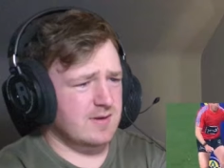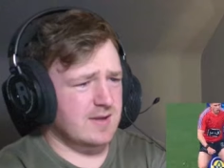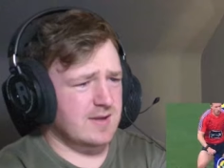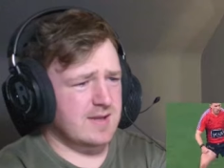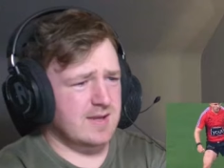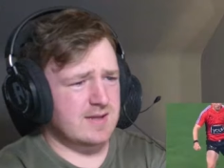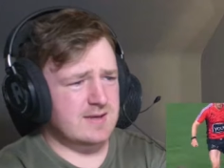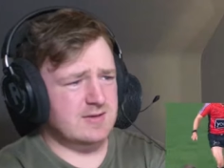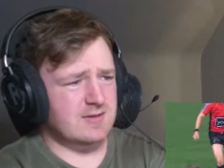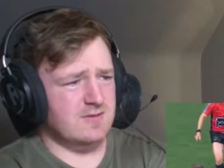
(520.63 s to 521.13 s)
I
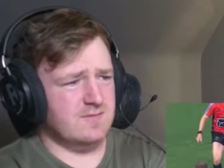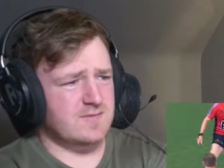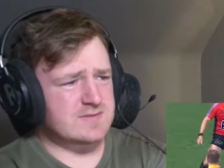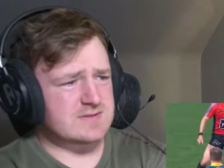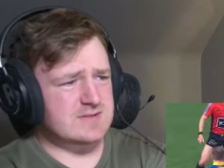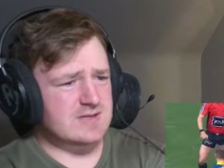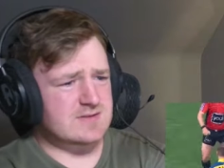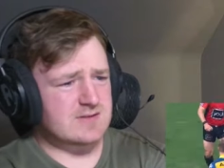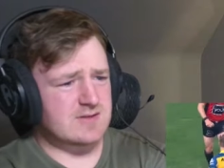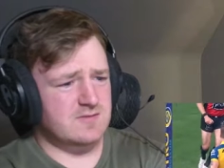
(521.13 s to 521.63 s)
can't tell if
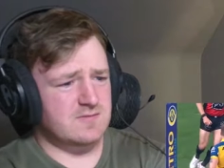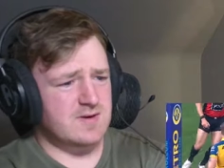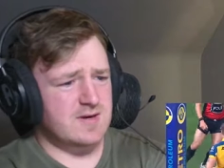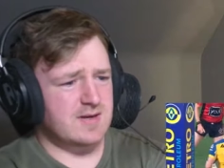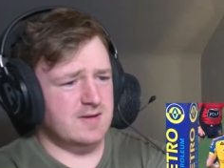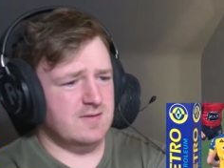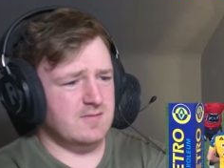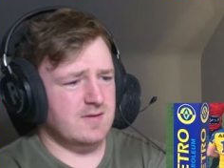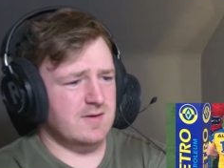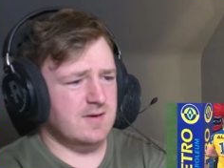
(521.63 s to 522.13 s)
it's actually
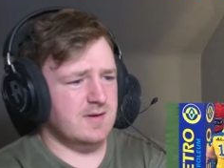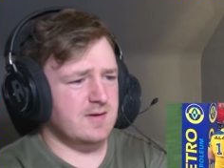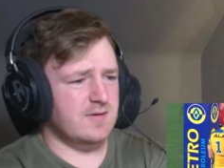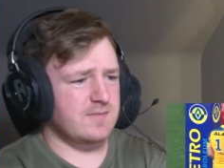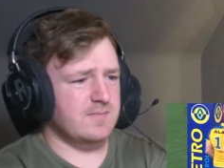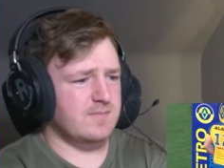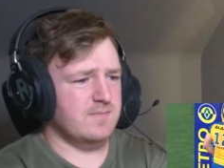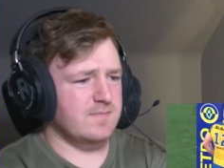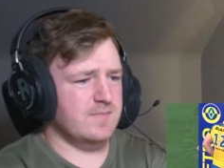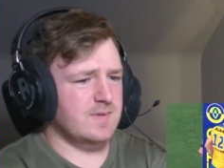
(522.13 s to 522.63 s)
raining right now.